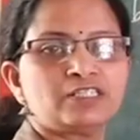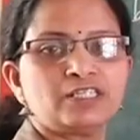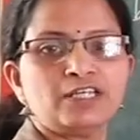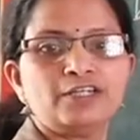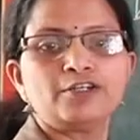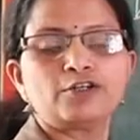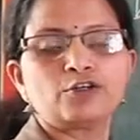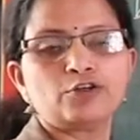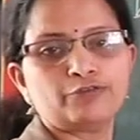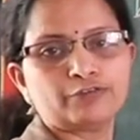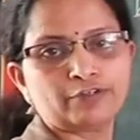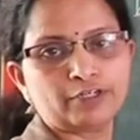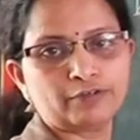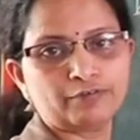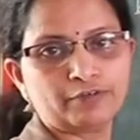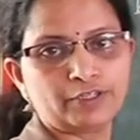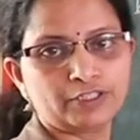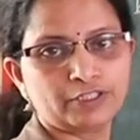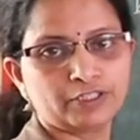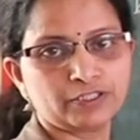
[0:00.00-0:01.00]
center of
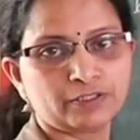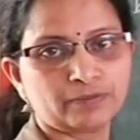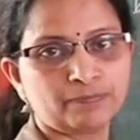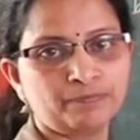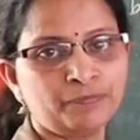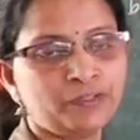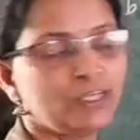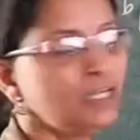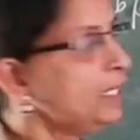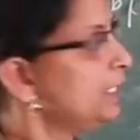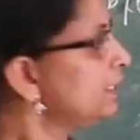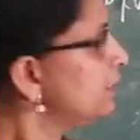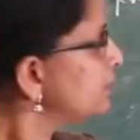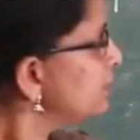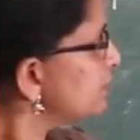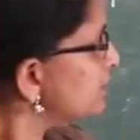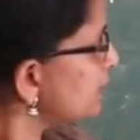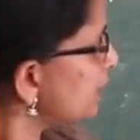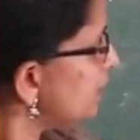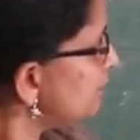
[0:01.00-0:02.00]
curvature. And at
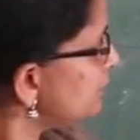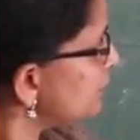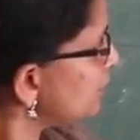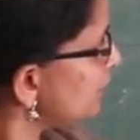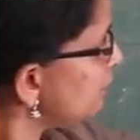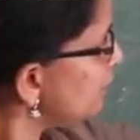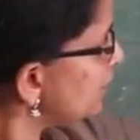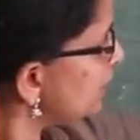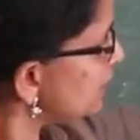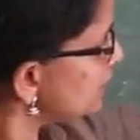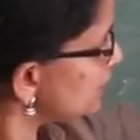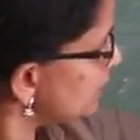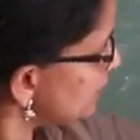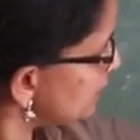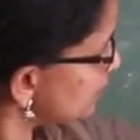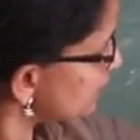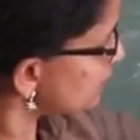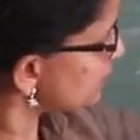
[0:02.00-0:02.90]
the same time, we can see the